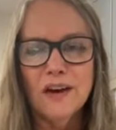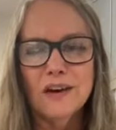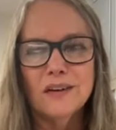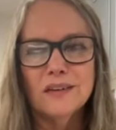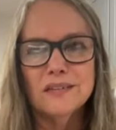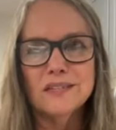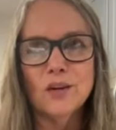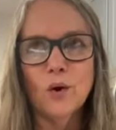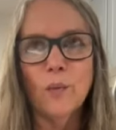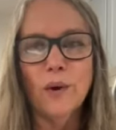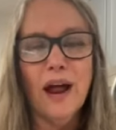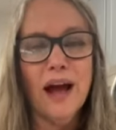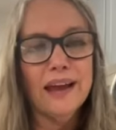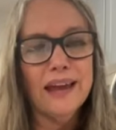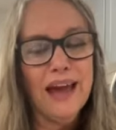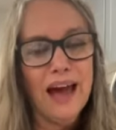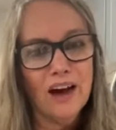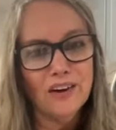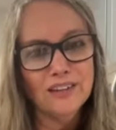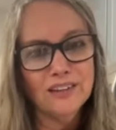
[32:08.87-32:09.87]
So when I
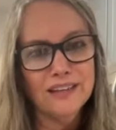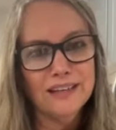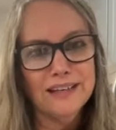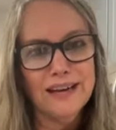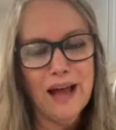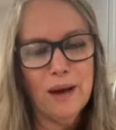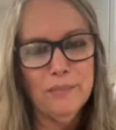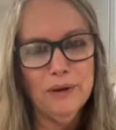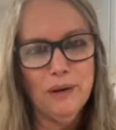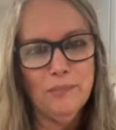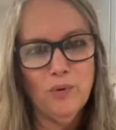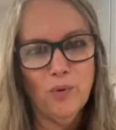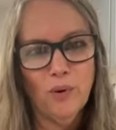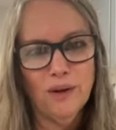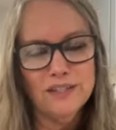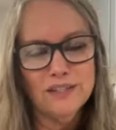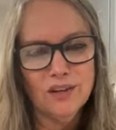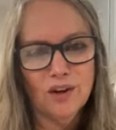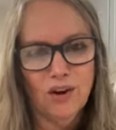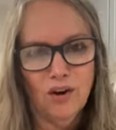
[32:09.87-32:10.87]
calculated how many
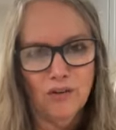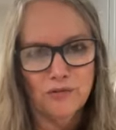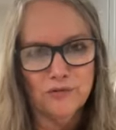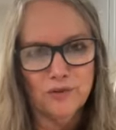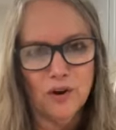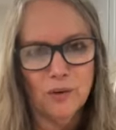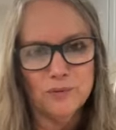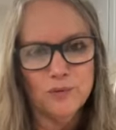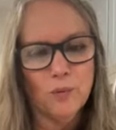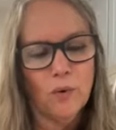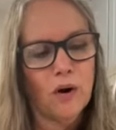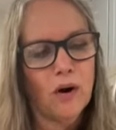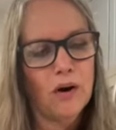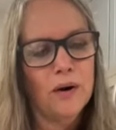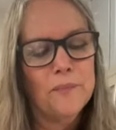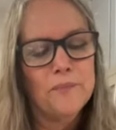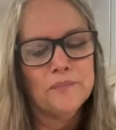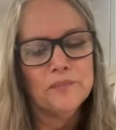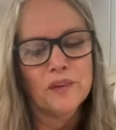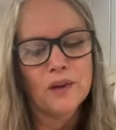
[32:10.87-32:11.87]
points the cough drops were,
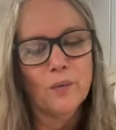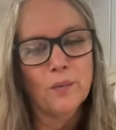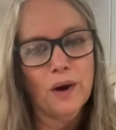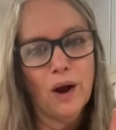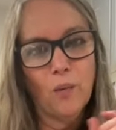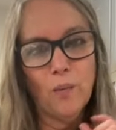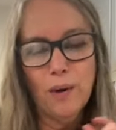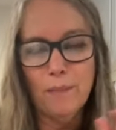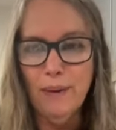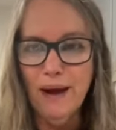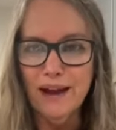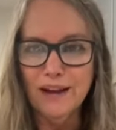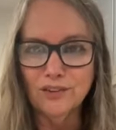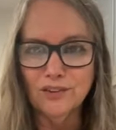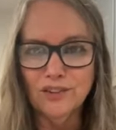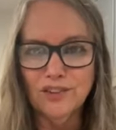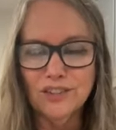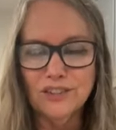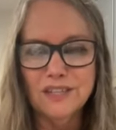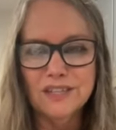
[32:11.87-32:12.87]
when I went back and
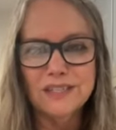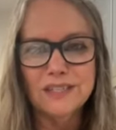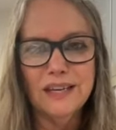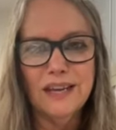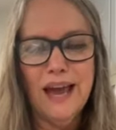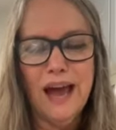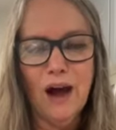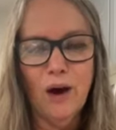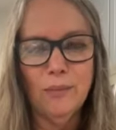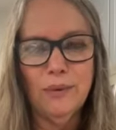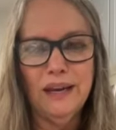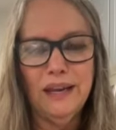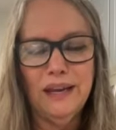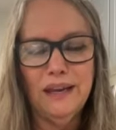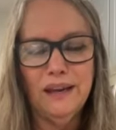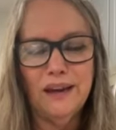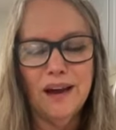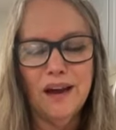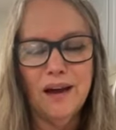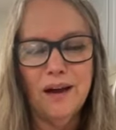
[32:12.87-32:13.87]
looked to see how many